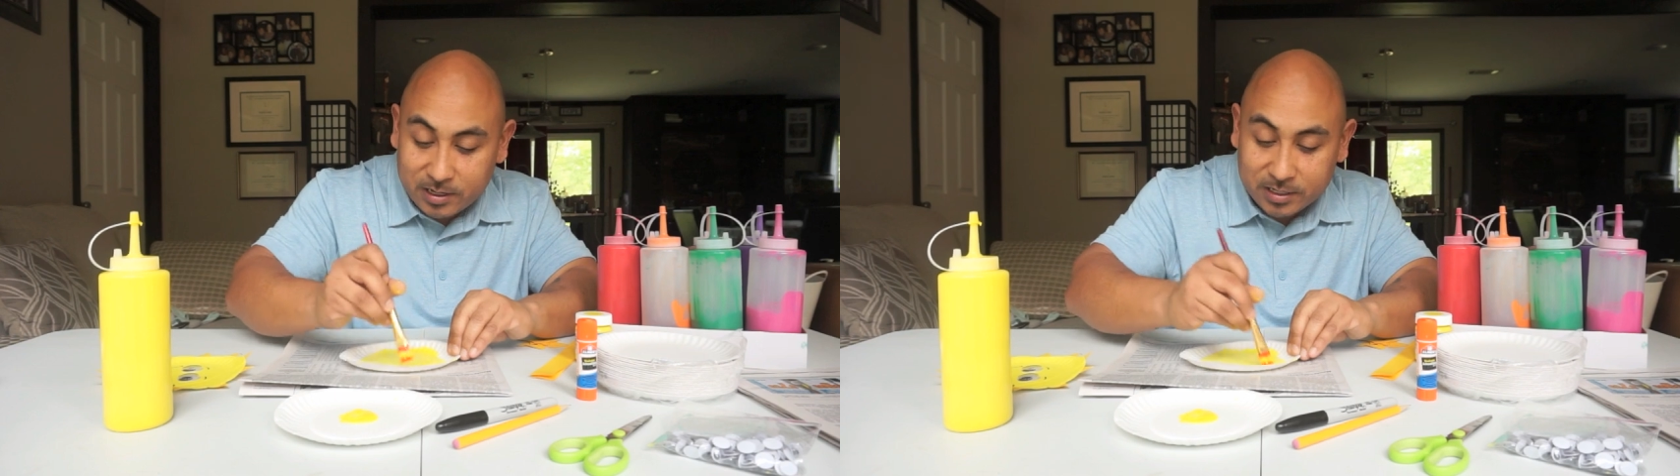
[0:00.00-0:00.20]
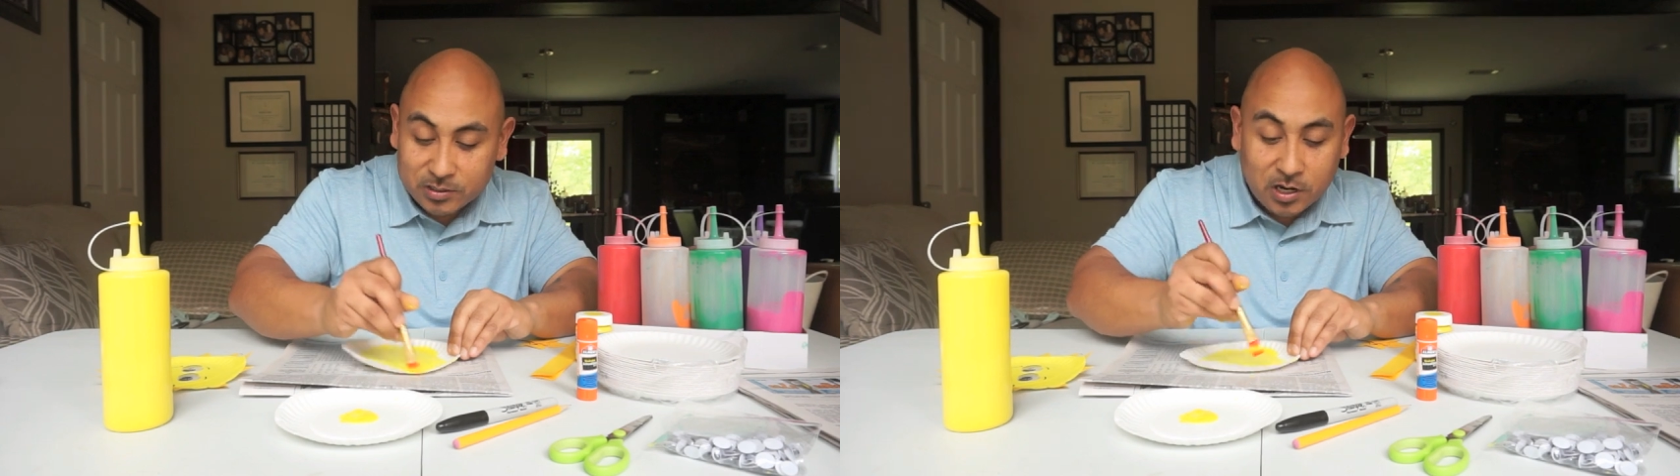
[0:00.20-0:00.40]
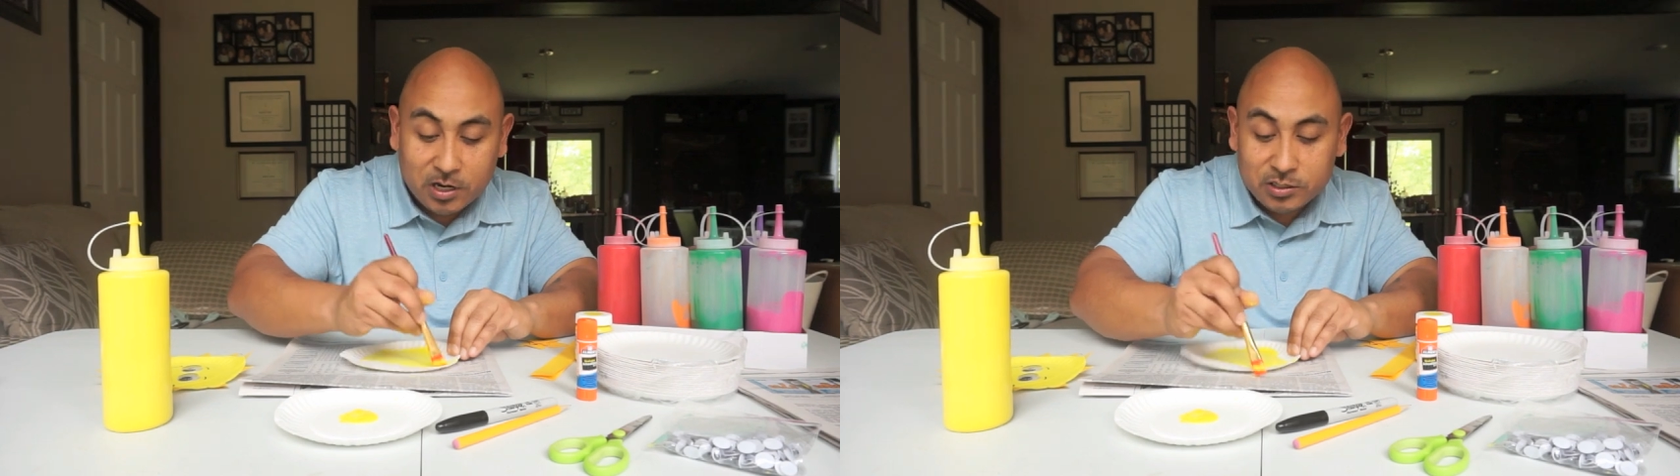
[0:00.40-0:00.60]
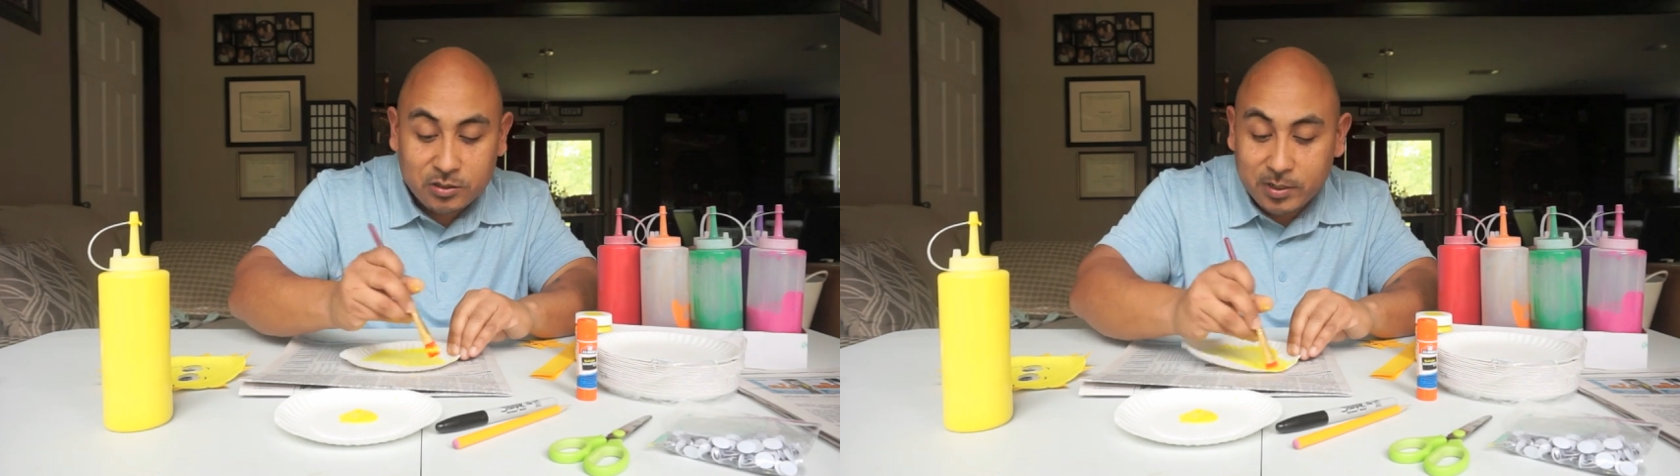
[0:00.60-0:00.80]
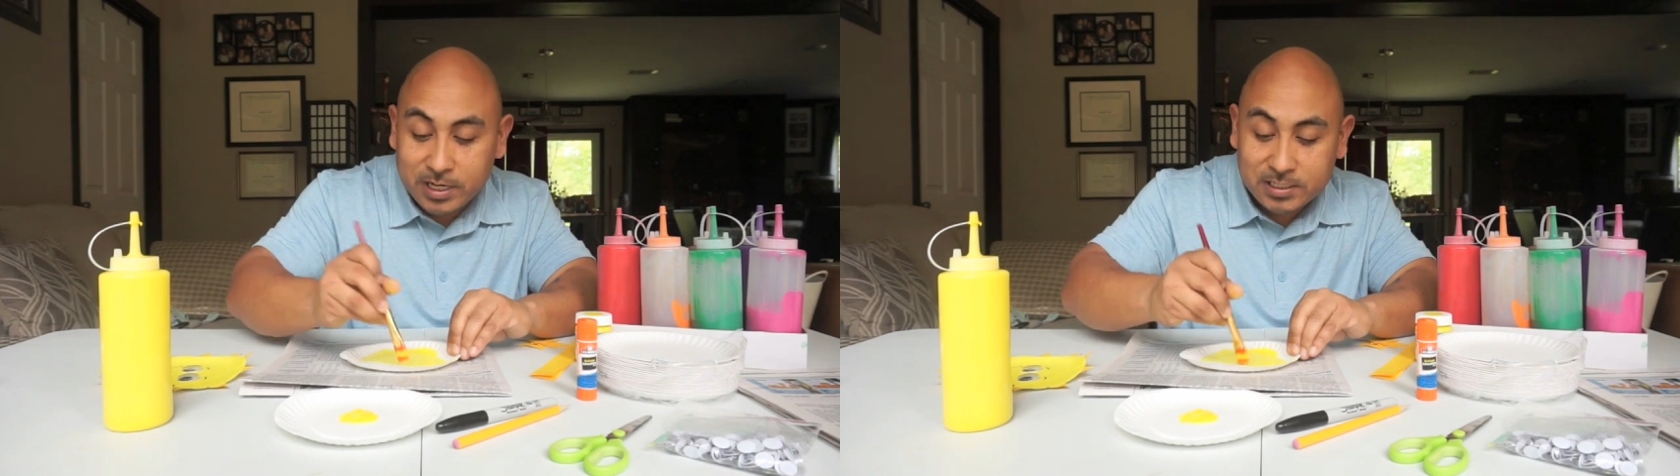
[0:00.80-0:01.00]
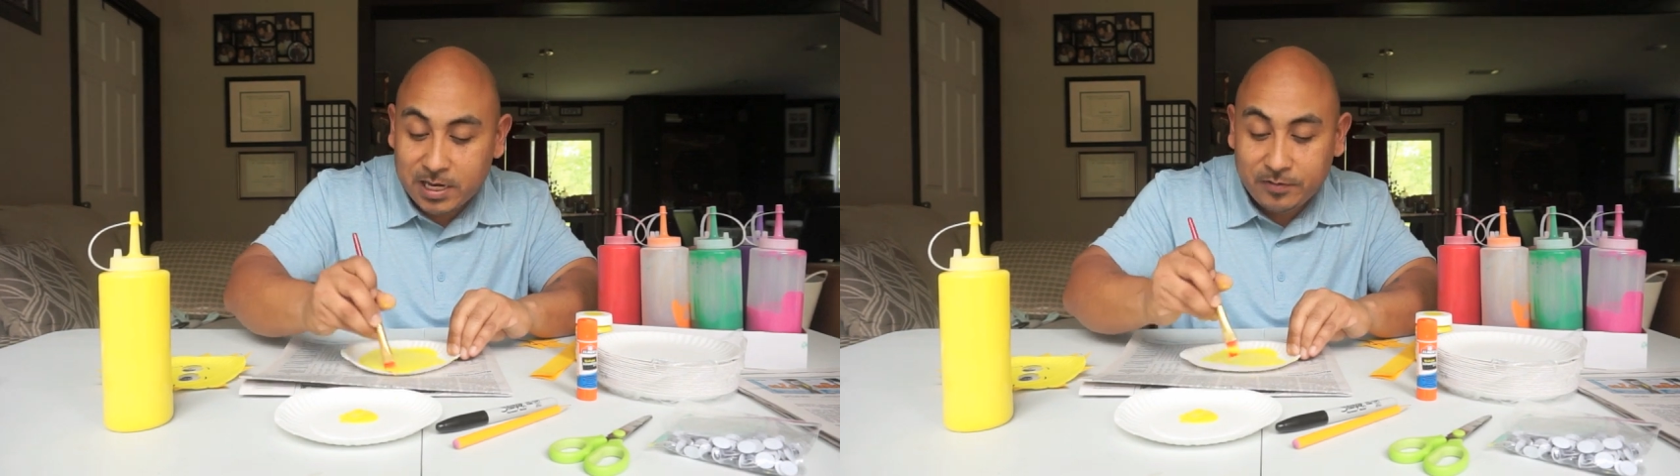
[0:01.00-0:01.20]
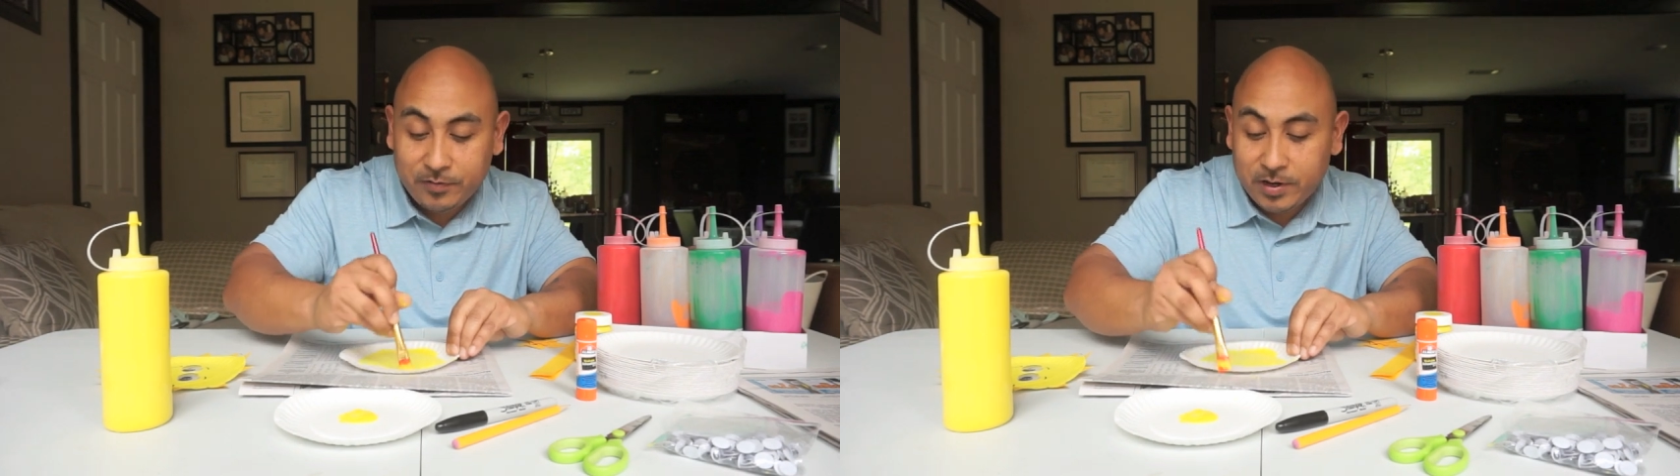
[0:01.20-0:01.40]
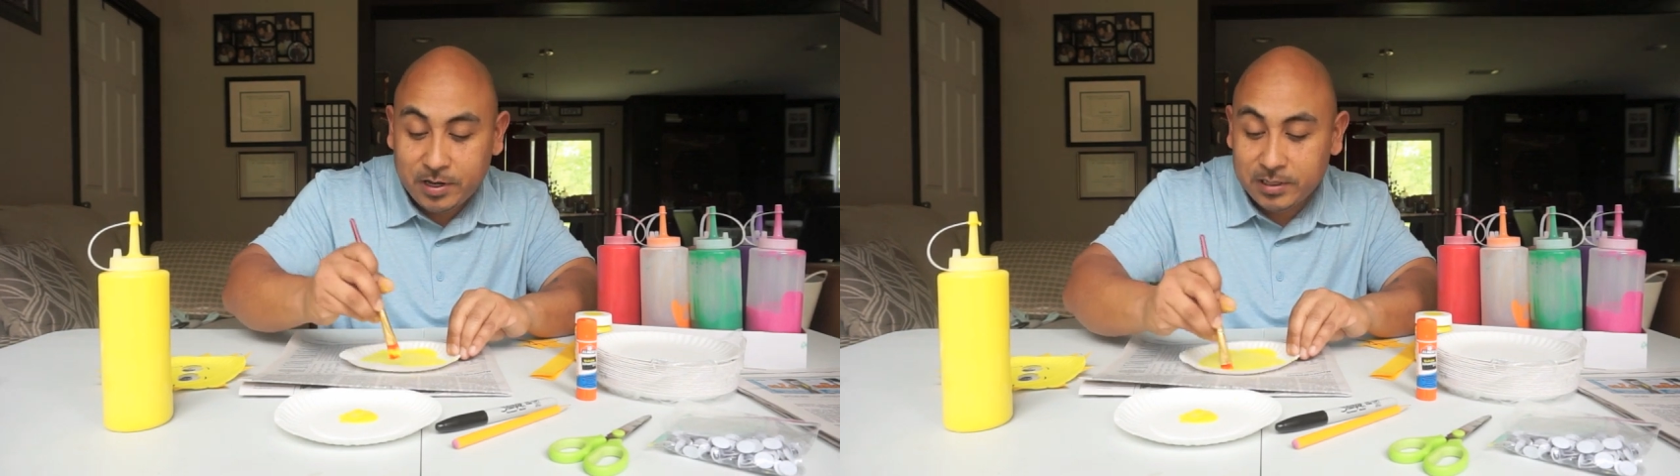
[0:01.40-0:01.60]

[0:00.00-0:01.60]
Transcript: as long as you guys have fun,